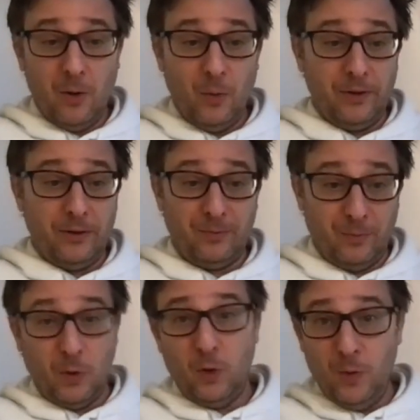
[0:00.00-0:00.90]
with
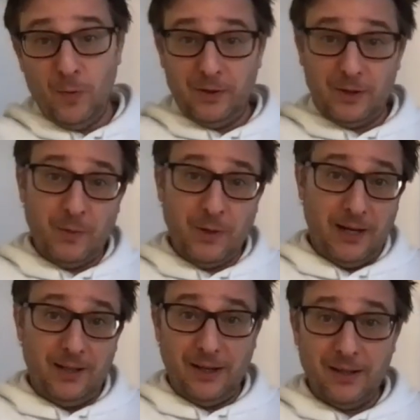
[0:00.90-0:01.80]
humans
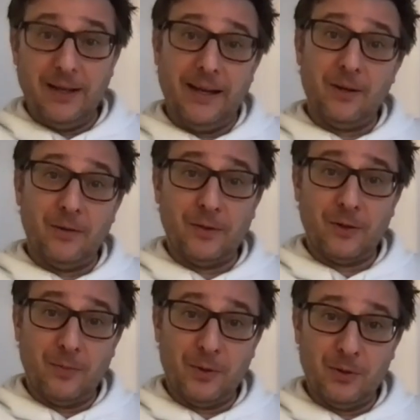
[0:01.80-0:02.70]
behind the other end of the
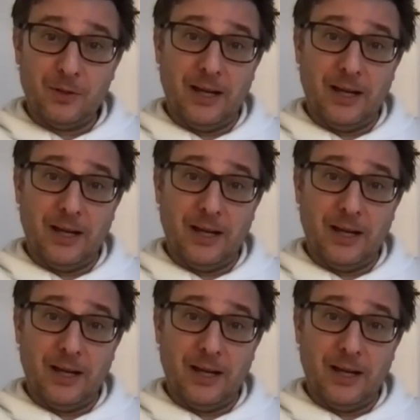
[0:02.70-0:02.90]
computer,